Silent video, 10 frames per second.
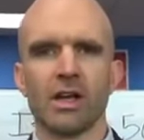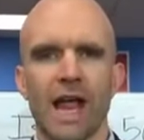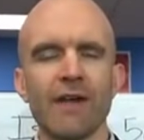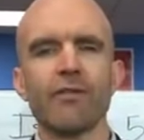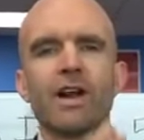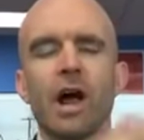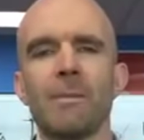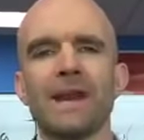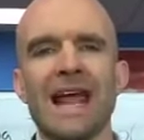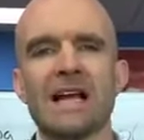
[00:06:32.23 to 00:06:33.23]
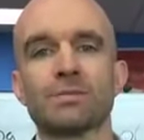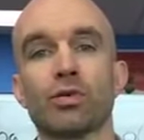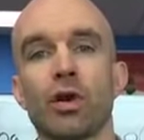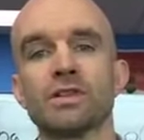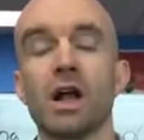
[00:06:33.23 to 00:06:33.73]
Every company has
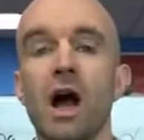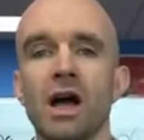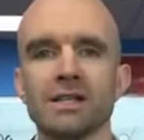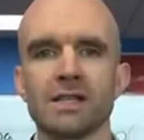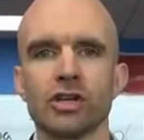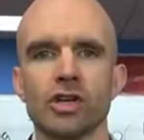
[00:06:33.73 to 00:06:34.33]
pros and cons.